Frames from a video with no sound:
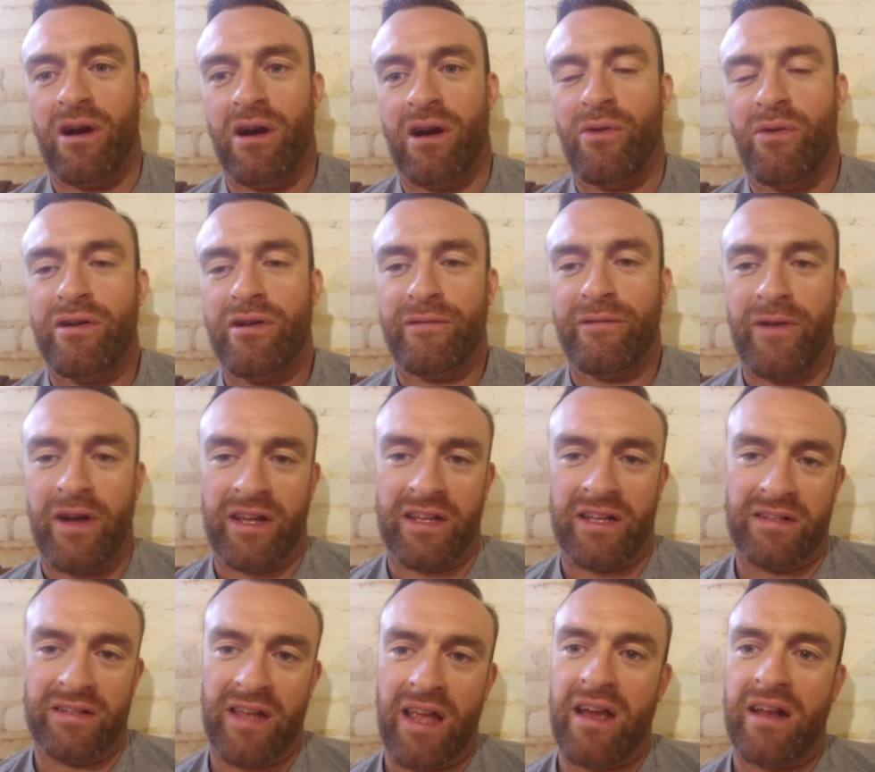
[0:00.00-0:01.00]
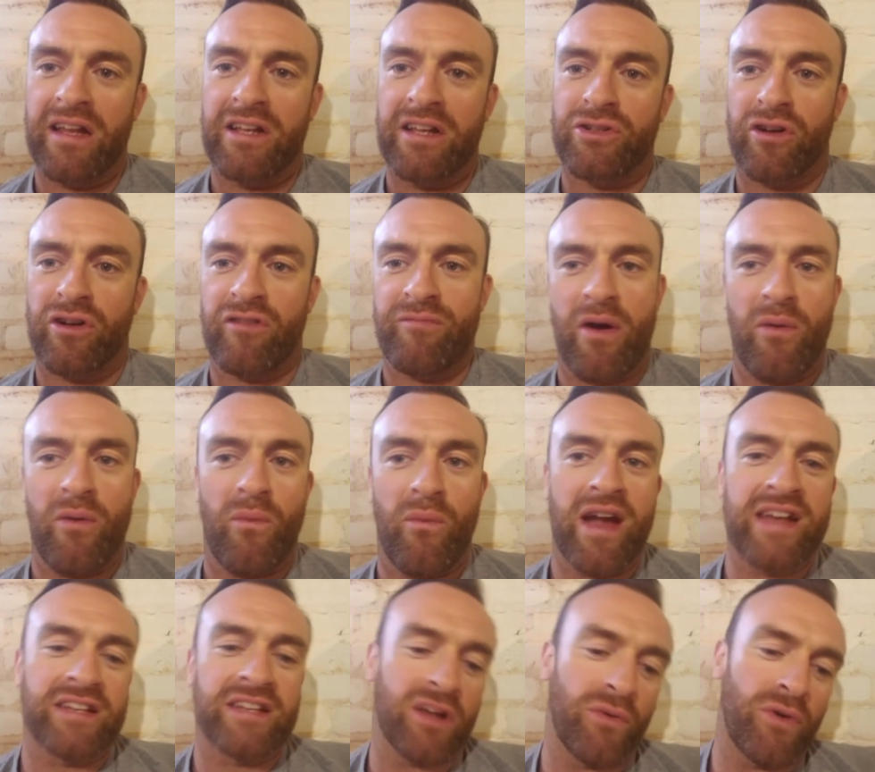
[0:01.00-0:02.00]
I wonder if I can get an inch off my
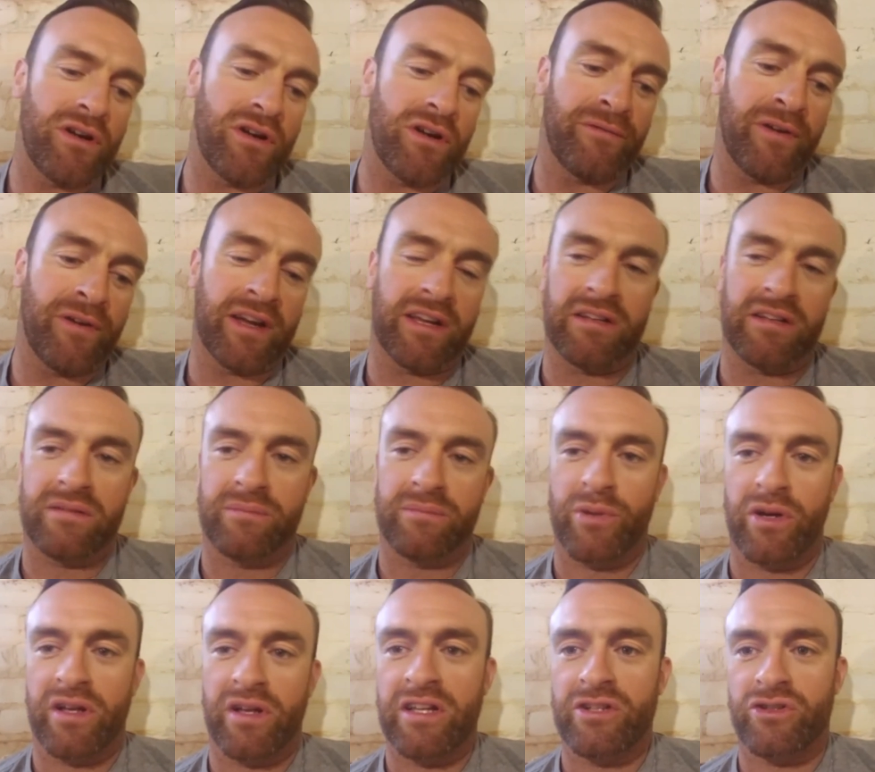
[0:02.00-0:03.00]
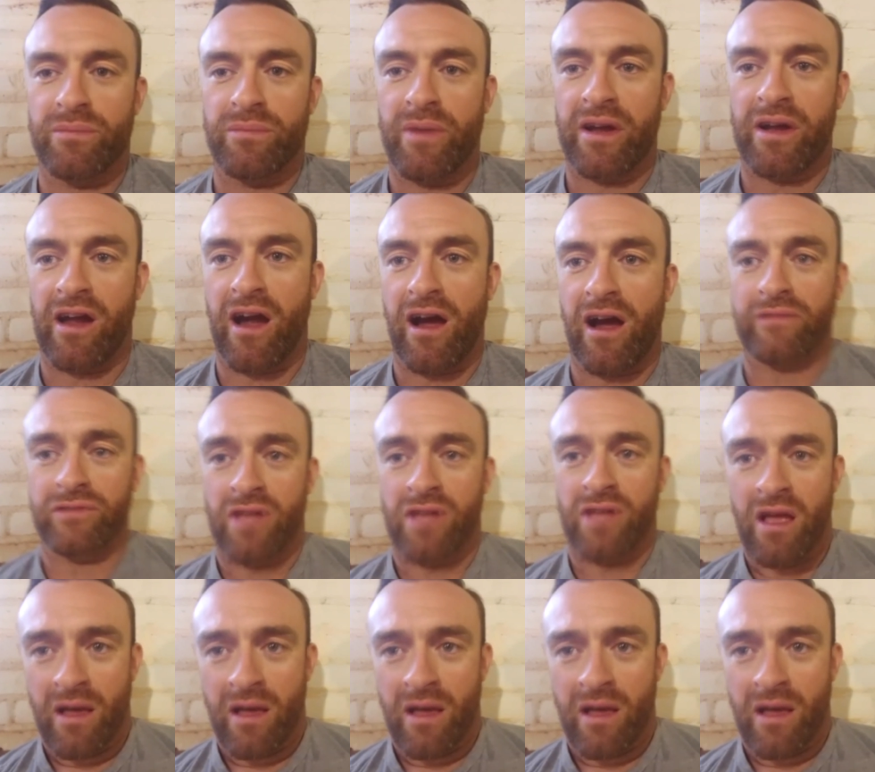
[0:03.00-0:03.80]
waist. I wonder if I can put an inch on my calves.